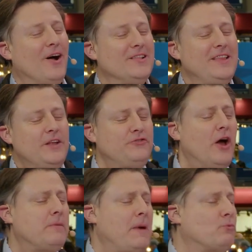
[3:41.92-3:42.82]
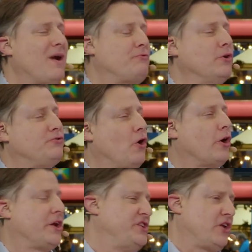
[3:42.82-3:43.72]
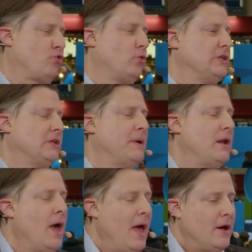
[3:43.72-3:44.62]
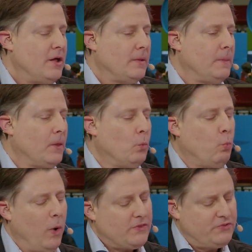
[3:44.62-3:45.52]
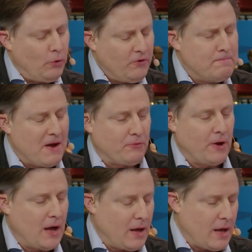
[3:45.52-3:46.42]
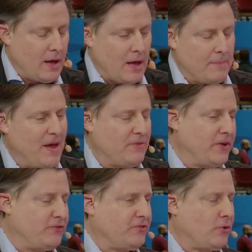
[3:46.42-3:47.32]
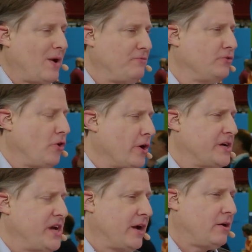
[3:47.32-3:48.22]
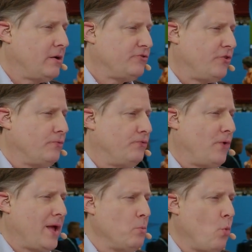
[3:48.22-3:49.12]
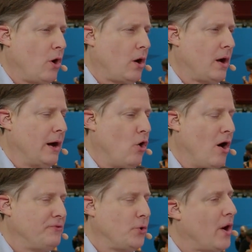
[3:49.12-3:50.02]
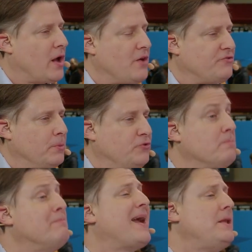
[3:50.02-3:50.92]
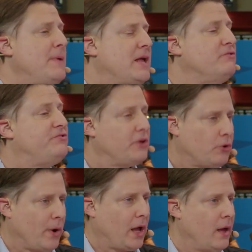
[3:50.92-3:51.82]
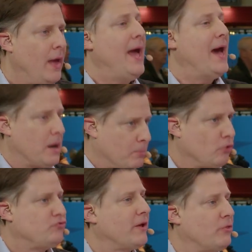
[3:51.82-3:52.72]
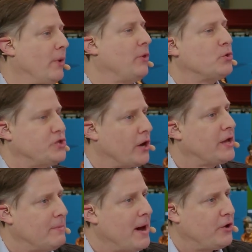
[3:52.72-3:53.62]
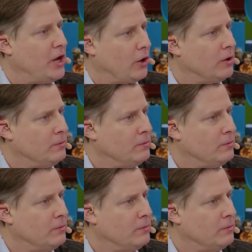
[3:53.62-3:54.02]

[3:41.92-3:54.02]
Let's talk about reference architecture a little bit. What sort of benefits does a reference architecture framework offer to our customers who might be considering an approach like the one that we're talking about here?